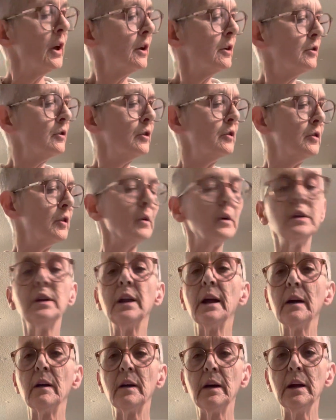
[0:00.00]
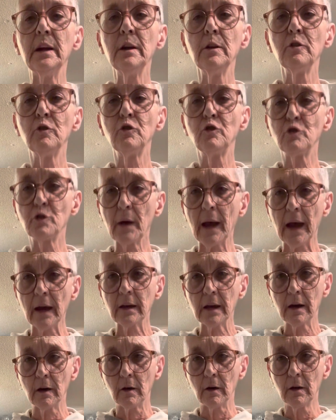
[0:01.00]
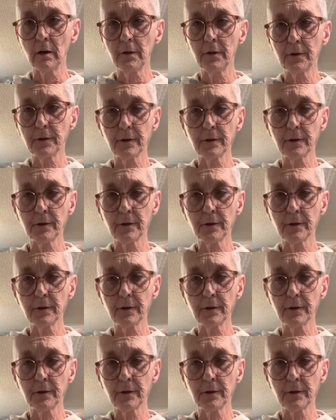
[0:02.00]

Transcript: your urinary tract health.